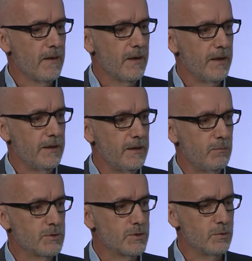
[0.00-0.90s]
And he
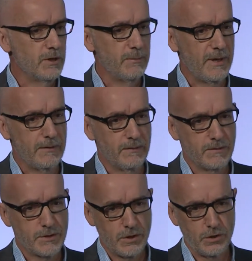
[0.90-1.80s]
was talking about
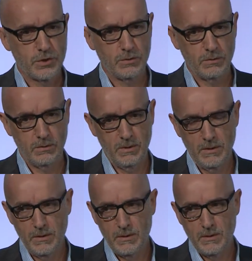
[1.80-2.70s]
social
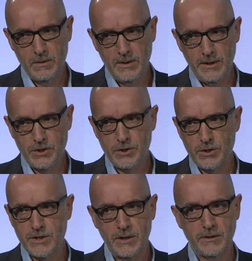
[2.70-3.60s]

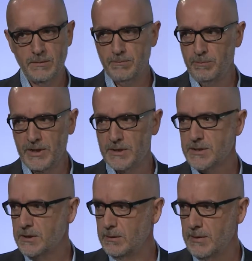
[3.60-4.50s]
issues at the
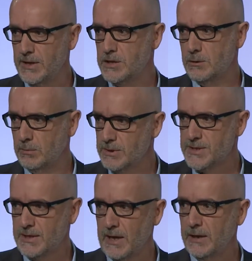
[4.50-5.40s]
biggest imaginable
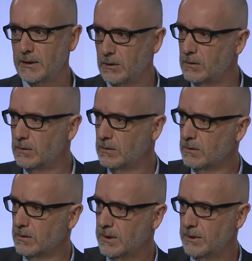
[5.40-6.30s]
scale.
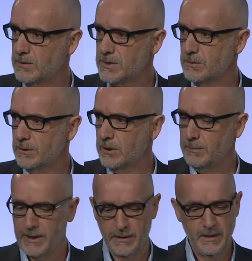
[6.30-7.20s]
He was talking
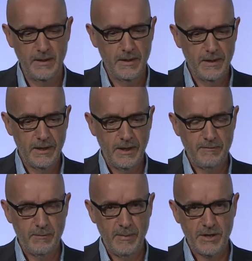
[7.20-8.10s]
about
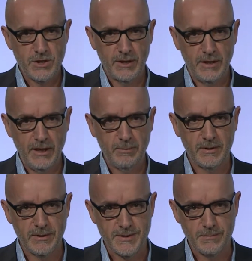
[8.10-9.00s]
even matching
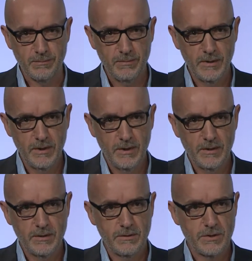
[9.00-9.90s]
capitalism
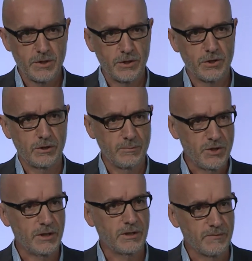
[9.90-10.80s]
to the social
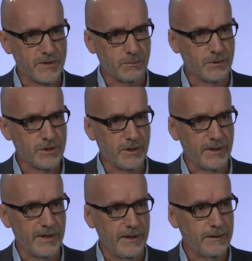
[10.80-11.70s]
objectives that we're trying to
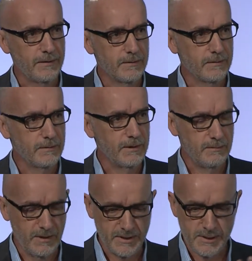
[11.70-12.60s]
get,
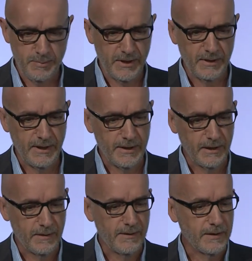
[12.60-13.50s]
and speculating,
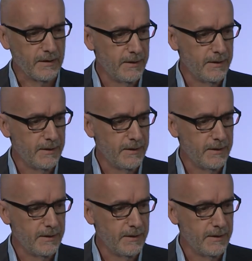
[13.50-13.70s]
I think,